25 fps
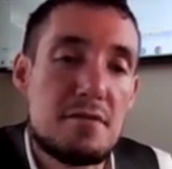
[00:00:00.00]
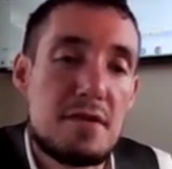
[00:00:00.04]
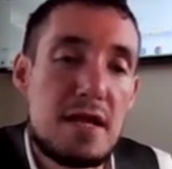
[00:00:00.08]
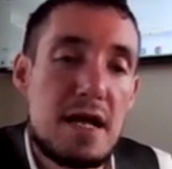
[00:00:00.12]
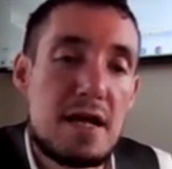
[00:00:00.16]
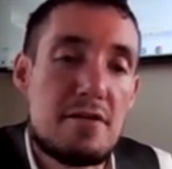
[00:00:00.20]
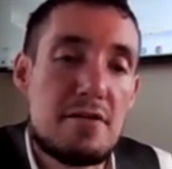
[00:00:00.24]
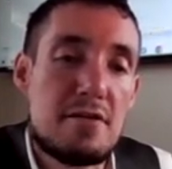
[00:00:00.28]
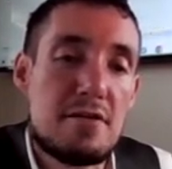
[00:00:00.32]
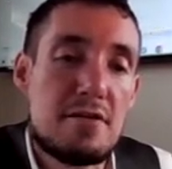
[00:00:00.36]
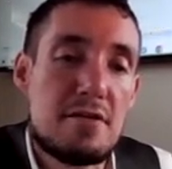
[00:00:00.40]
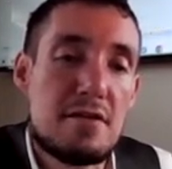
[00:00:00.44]

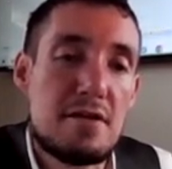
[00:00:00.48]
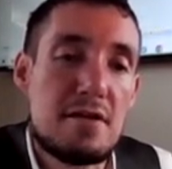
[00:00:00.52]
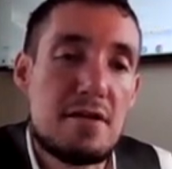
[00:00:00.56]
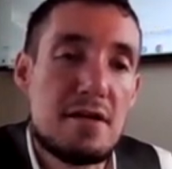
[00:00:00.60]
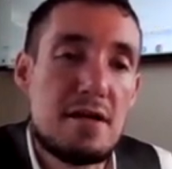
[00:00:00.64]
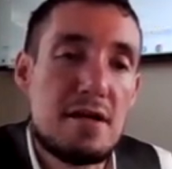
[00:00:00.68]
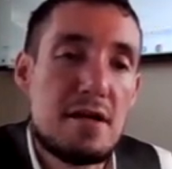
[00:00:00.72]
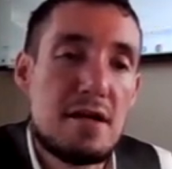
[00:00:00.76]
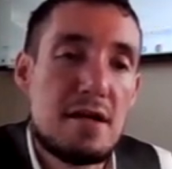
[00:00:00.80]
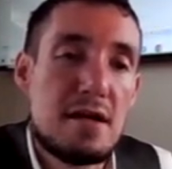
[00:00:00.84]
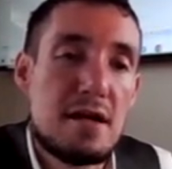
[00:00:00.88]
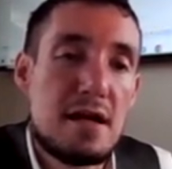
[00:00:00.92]
That's,
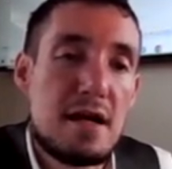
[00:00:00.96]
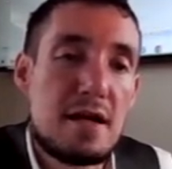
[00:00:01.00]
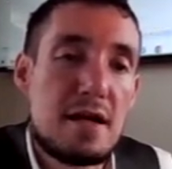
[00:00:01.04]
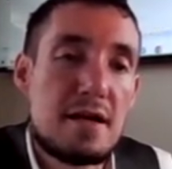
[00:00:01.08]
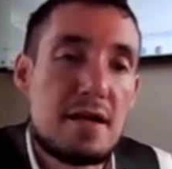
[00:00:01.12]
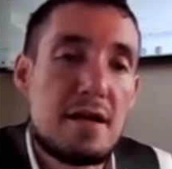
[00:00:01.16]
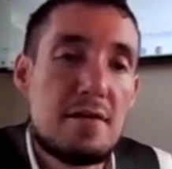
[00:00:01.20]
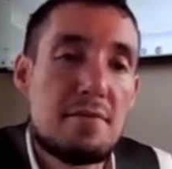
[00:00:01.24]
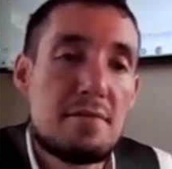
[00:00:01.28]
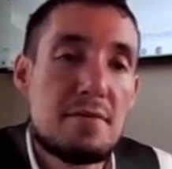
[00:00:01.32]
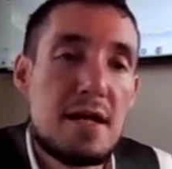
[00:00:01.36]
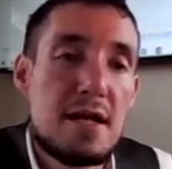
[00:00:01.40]
now
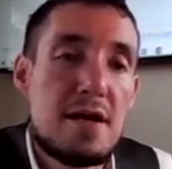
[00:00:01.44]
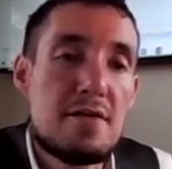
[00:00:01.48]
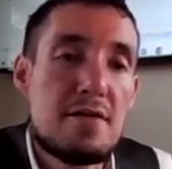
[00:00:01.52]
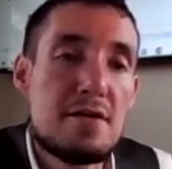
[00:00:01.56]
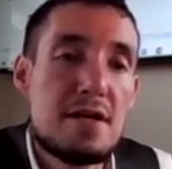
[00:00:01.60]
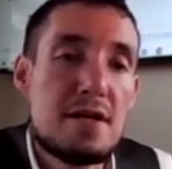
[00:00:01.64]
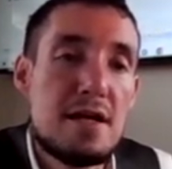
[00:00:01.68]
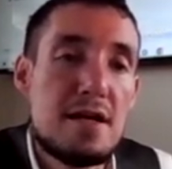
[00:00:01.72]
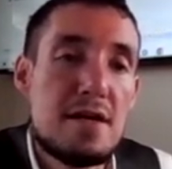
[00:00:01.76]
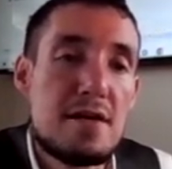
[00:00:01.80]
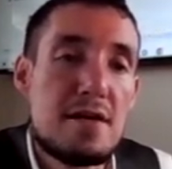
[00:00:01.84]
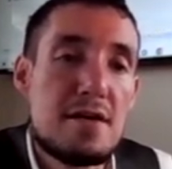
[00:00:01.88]
come
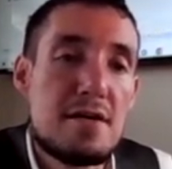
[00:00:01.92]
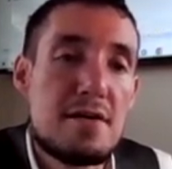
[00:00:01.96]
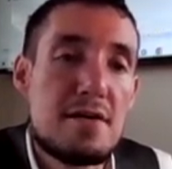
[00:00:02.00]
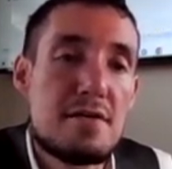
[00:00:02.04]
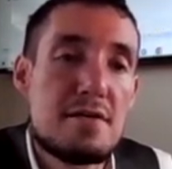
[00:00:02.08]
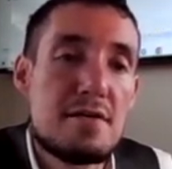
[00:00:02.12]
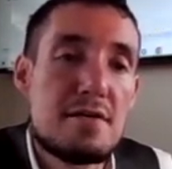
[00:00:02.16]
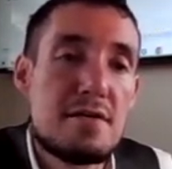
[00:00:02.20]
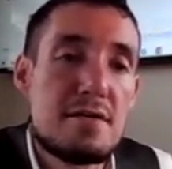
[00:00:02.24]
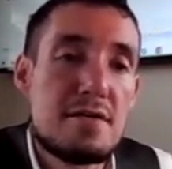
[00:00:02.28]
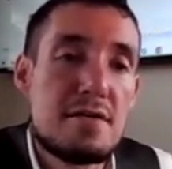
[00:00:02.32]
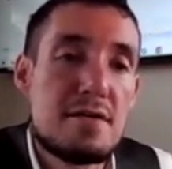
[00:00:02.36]
down
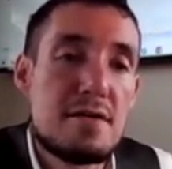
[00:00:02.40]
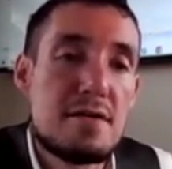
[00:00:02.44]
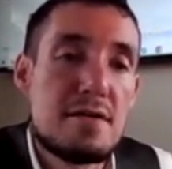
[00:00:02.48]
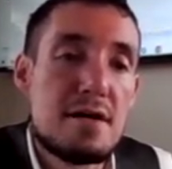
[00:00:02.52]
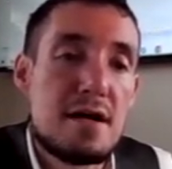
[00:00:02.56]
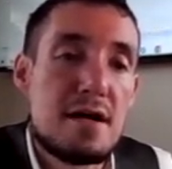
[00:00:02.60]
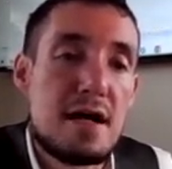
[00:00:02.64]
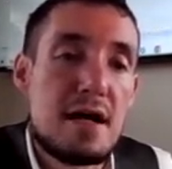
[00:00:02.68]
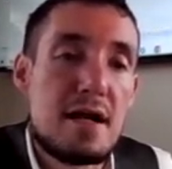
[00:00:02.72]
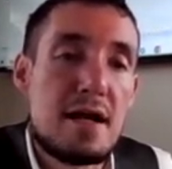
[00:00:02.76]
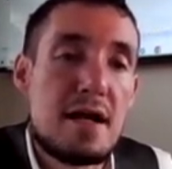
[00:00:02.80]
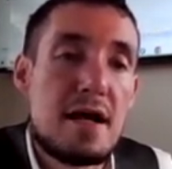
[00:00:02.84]
here,
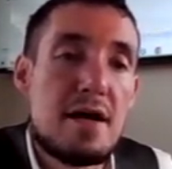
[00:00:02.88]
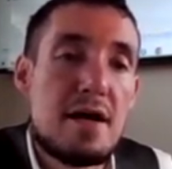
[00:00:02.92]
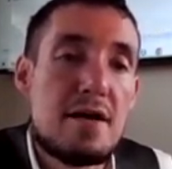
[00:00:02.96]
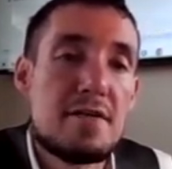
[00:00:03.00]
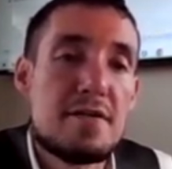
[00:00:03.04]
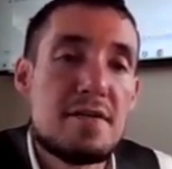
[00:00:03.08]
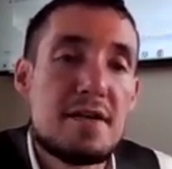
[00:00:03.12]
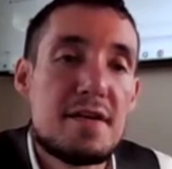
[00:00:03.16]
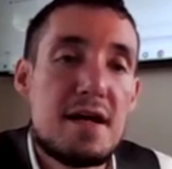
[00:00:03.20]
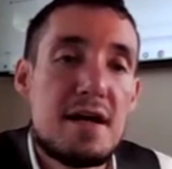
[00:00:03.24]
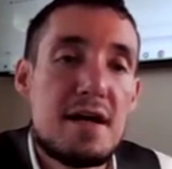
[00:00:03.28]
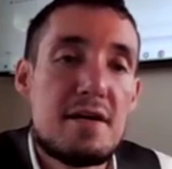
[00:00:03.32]
allow
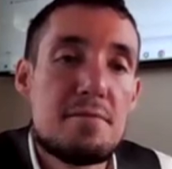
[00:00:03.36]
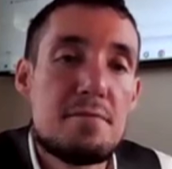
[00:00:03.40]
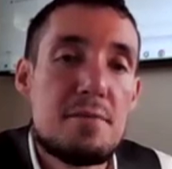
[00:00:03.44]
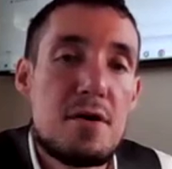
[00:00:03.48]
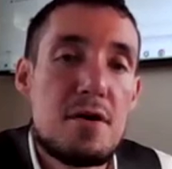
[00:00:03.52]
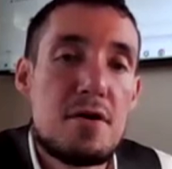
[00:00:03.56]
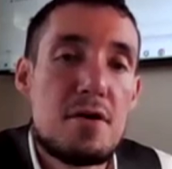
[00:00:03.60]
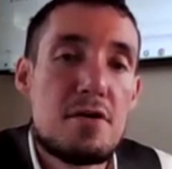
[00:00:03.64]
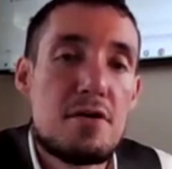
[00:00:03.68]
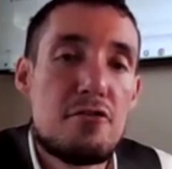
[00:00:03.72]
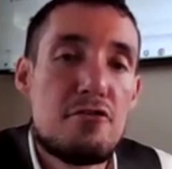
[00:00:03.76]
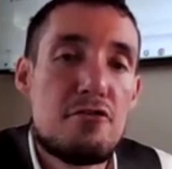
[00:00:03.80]

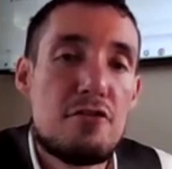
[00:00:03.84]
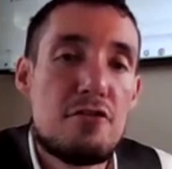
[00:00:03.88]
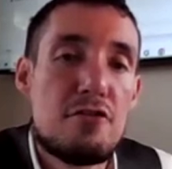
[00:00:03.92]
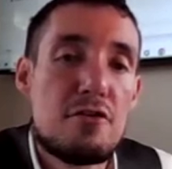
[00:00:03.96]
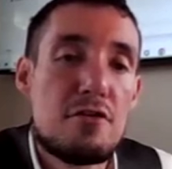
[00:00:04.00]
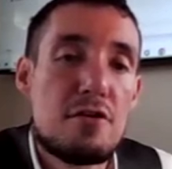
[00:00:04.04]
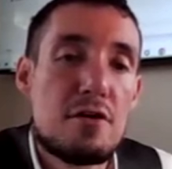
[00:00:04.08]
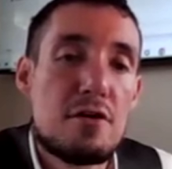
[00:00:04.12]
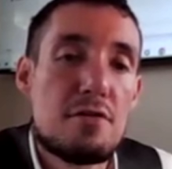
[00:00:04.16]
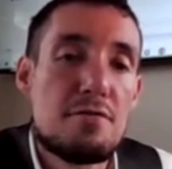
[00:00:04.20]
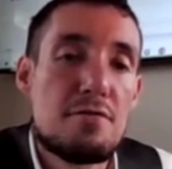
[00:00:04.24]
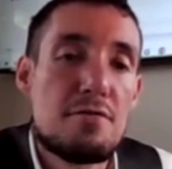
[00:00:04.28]
sidebar to show
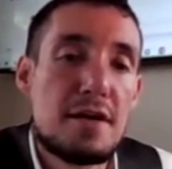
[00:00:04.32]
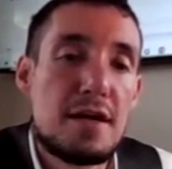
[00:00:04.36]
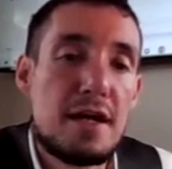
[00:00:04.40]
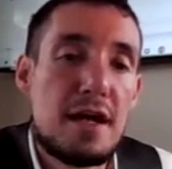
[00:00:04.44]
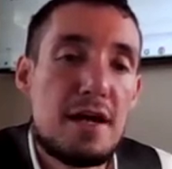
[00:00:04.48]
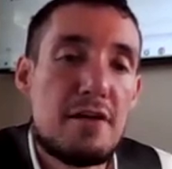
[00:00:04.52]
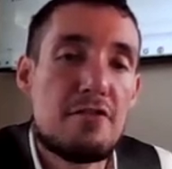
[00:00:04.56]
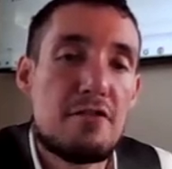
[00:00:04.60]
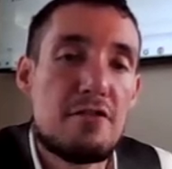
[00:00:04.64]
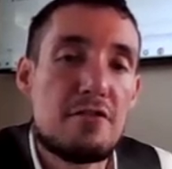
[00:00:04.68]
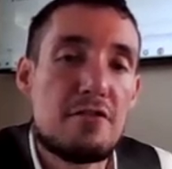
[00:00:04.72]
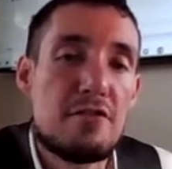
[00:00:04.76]

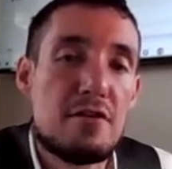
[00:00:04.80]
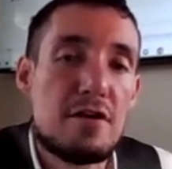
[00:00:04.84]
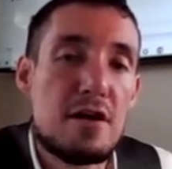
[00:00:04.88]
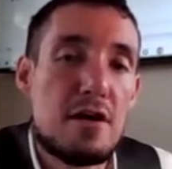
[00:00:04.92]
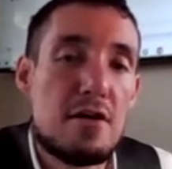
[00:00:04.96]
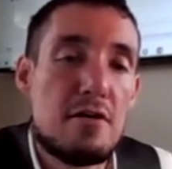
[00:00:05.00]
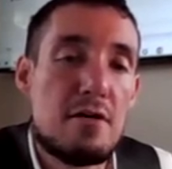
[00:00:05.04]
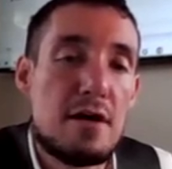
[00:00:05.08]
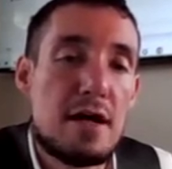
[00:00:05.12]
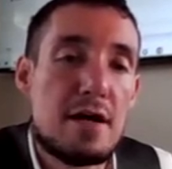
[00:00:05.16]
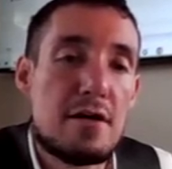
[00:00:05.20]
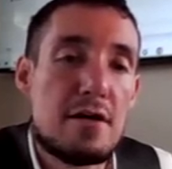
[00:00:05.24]
notifications.
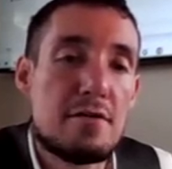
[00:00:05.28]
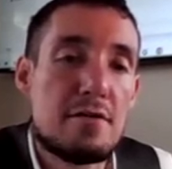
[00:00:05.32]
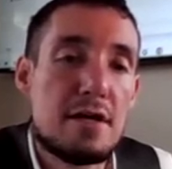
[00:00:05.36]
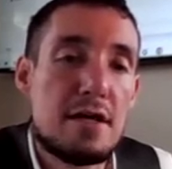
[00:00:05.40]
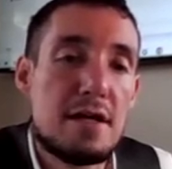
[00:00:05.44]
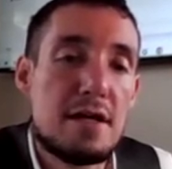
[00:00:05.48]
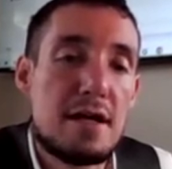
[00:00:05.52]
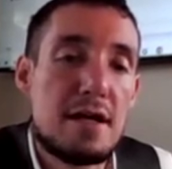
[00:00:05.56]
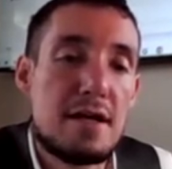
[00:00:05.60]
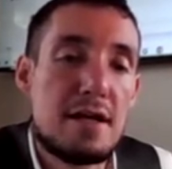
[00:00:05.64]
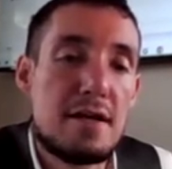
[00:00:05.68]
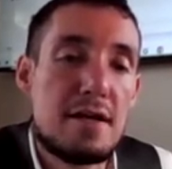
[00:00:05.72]
No, I don't
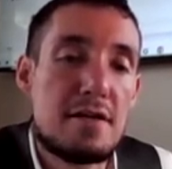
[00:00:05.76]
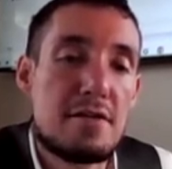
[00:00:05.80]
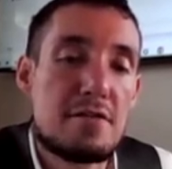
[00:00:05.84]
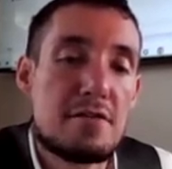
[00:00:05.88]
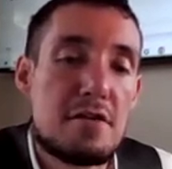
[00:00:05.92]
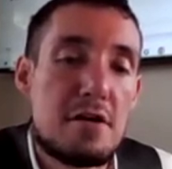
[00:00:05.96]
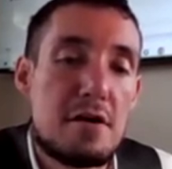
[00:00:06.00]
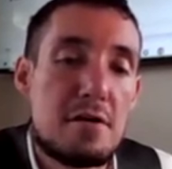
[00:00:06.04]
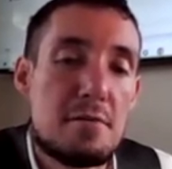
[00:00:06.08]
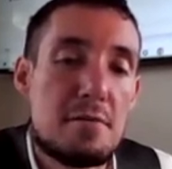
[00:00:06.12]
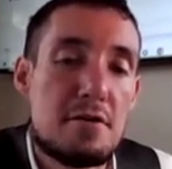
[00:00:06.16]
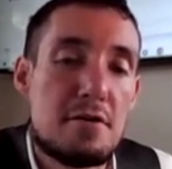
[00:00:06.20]
need any of
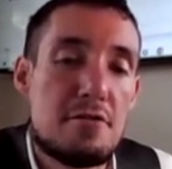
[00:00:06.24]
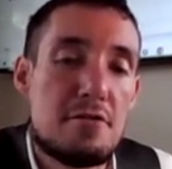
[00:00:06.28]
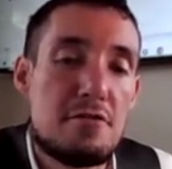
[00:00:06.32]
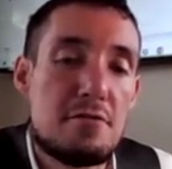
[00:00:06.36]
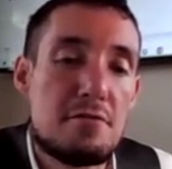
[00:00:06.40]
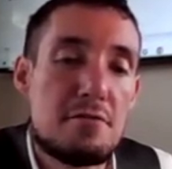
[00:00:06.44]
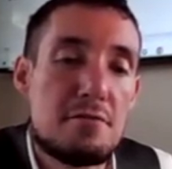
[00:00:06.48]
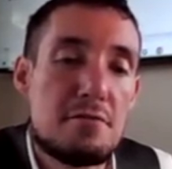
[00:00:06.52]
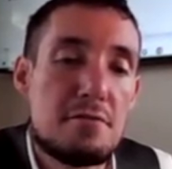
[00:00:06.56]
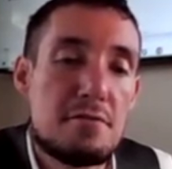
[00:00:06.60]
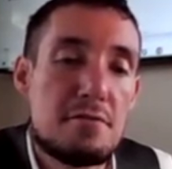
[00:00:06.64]
this garbage.